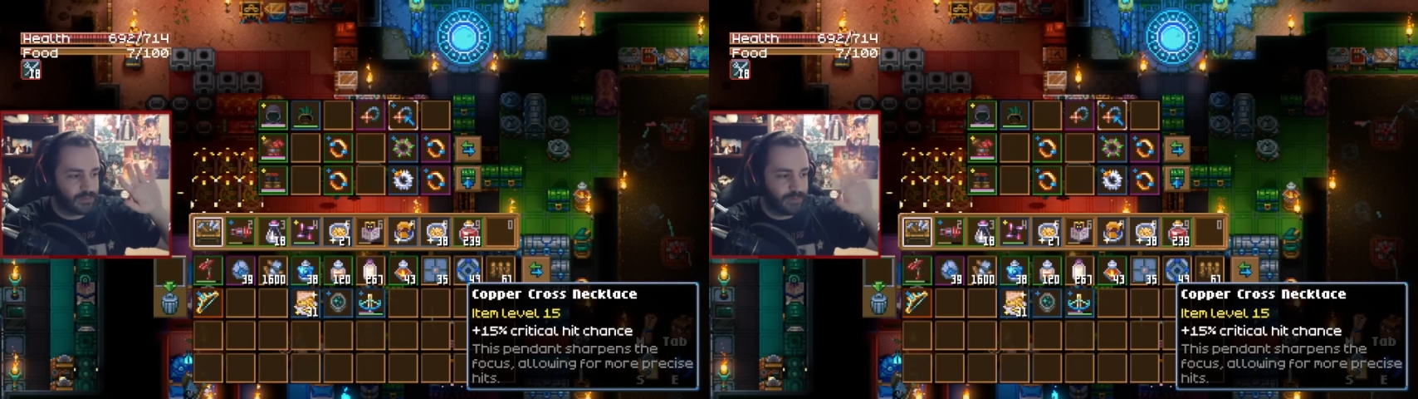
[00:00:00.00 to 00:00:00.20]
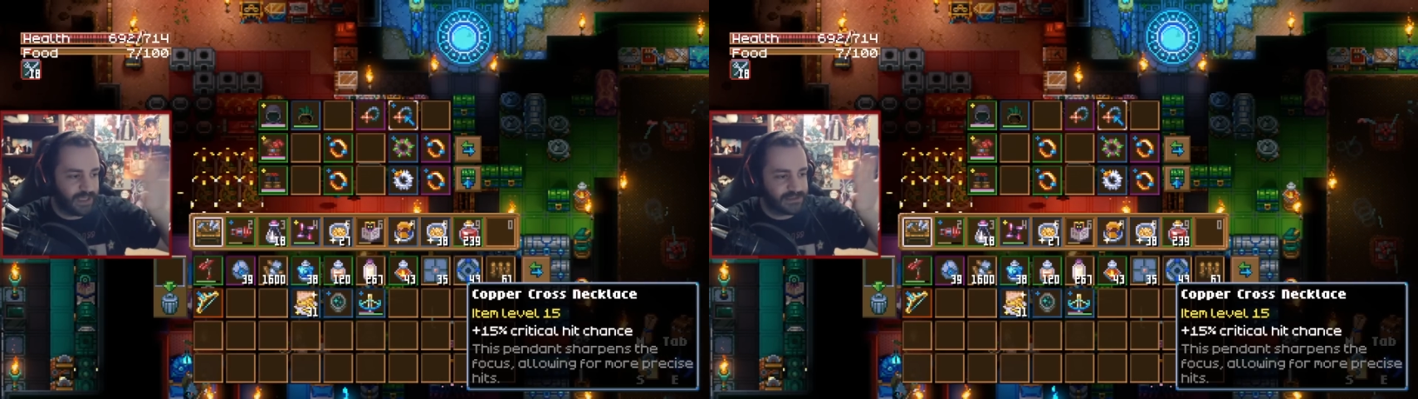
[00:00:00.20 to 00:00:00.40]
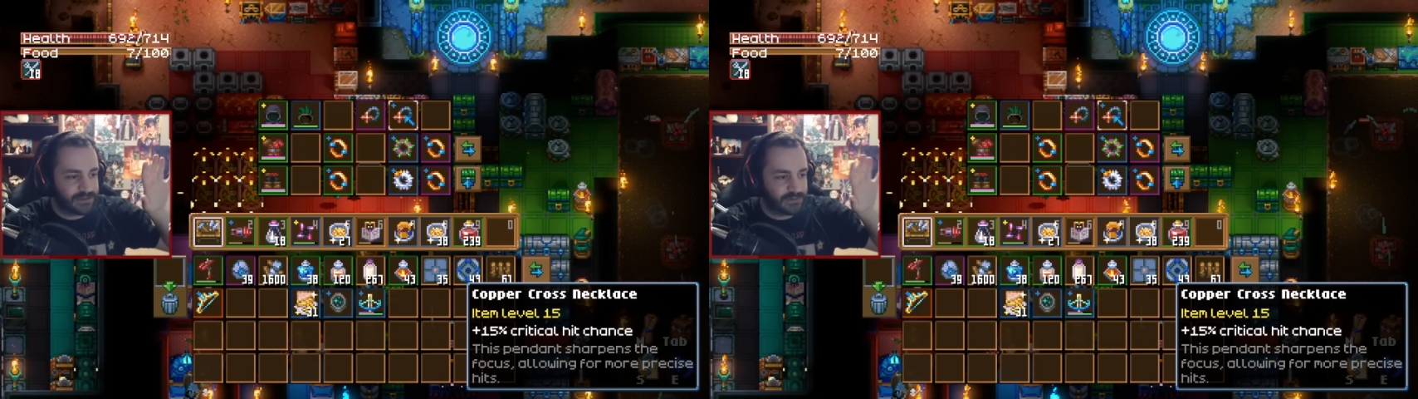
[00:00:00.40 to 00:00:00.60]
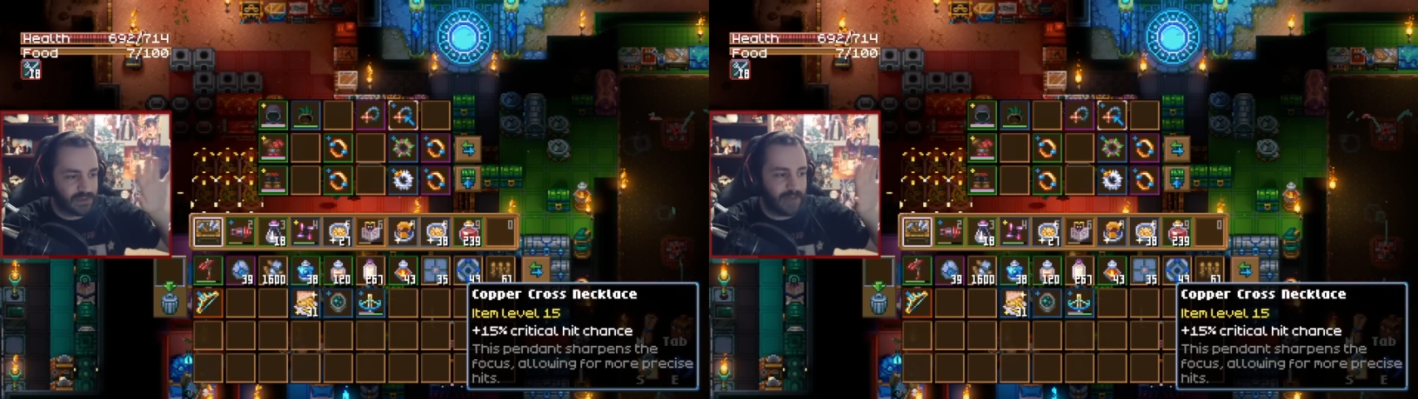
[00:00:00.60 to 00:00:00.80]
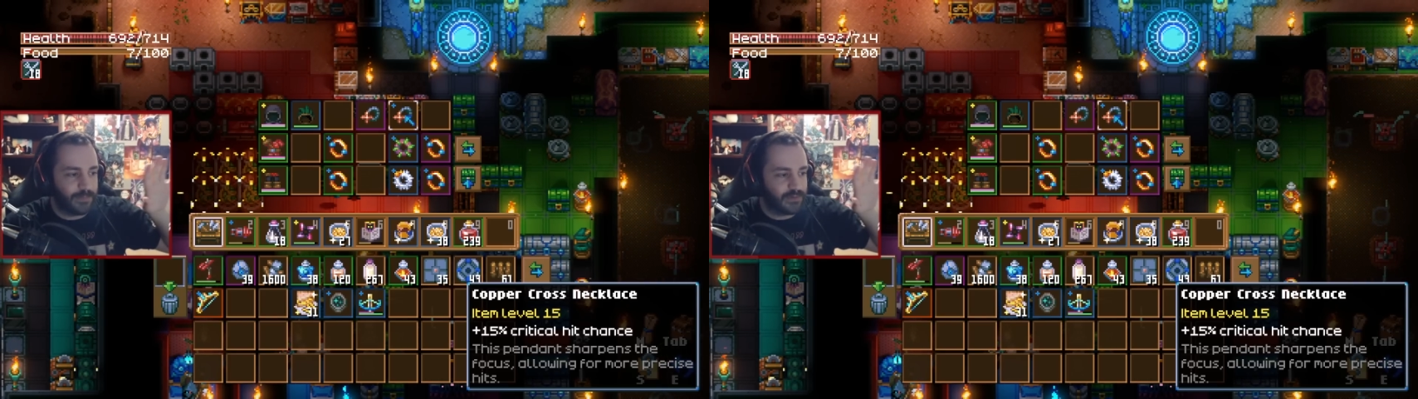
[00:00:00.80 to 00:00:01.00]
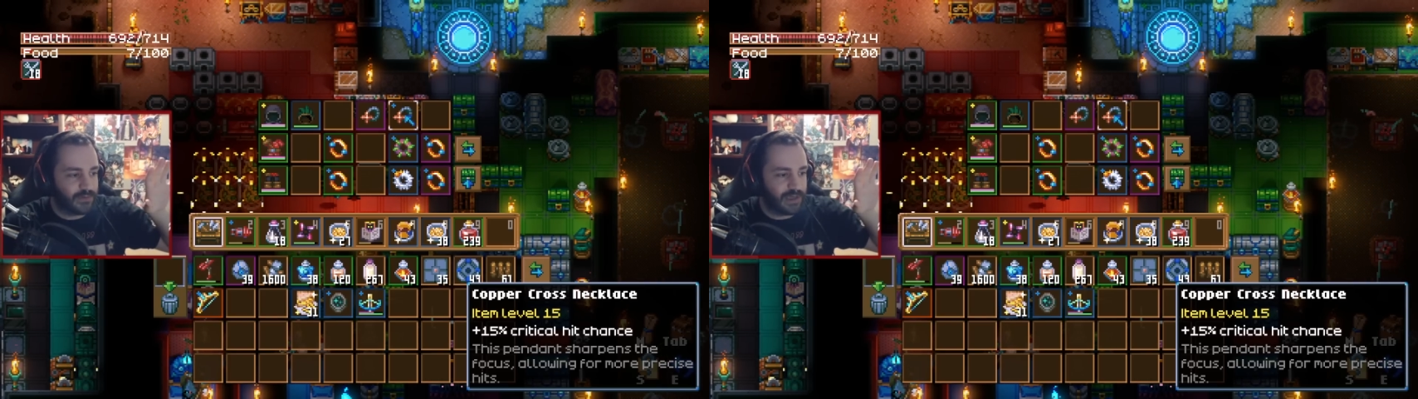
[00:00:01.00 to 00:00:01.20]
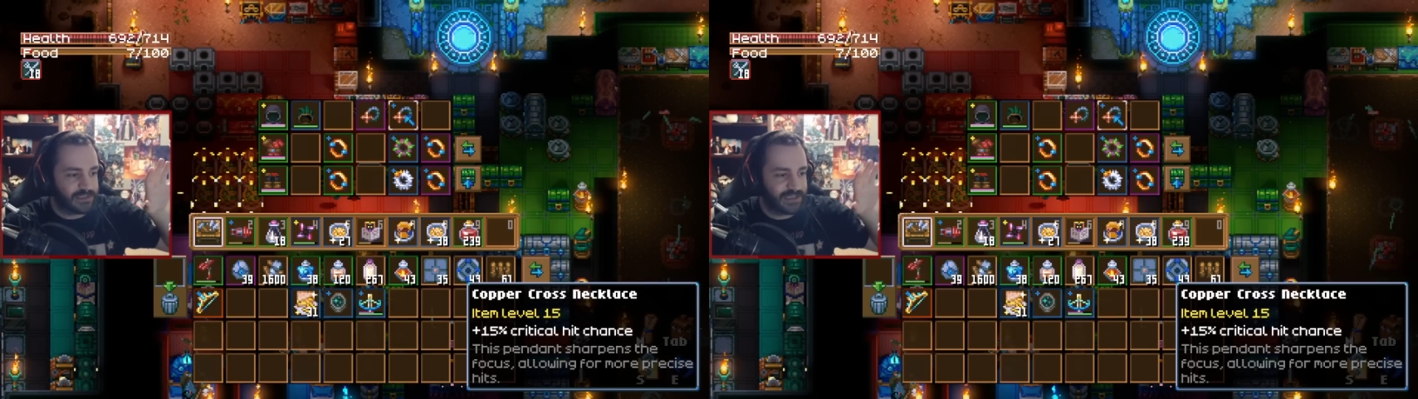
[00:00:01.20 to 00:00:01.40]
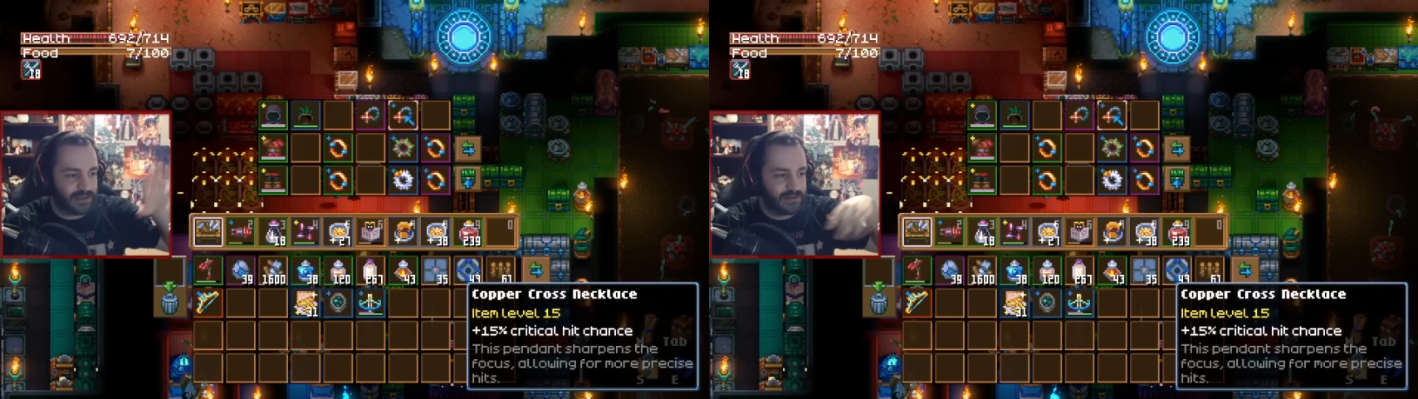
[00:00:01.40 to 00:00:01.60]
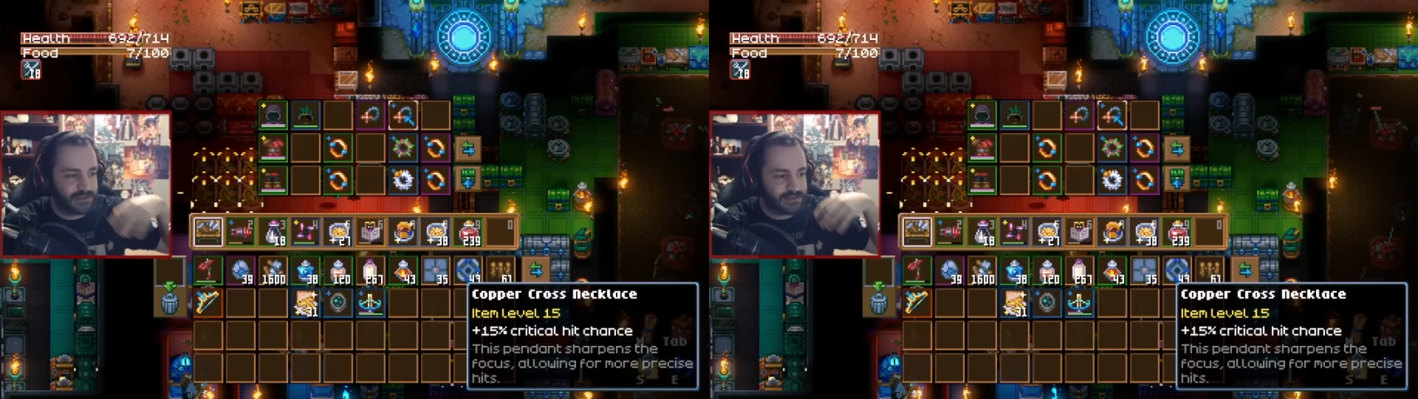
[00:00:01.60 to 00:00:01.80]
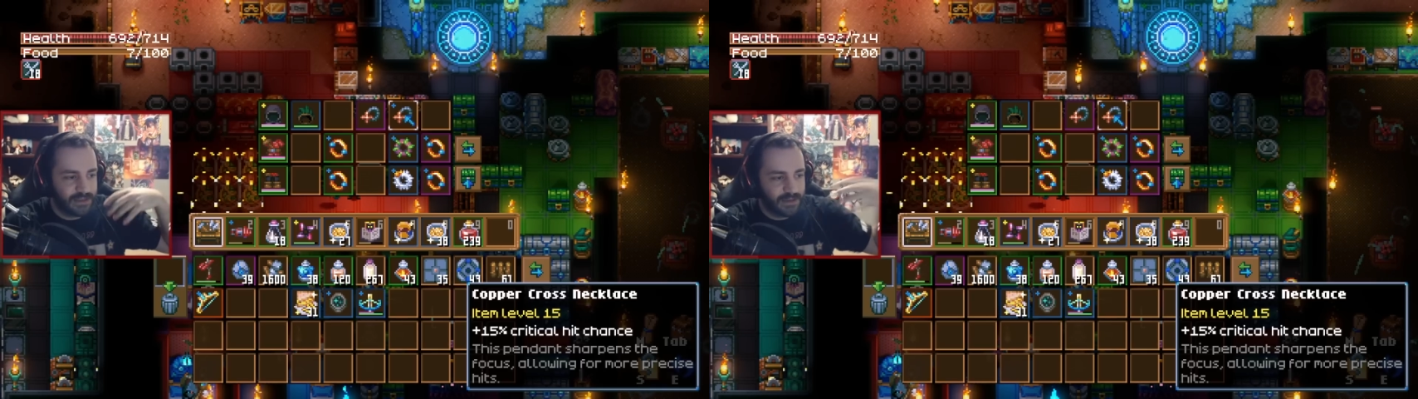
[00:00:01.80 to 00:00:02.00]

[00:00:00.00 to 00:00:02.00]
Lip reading: base copper cross necklace.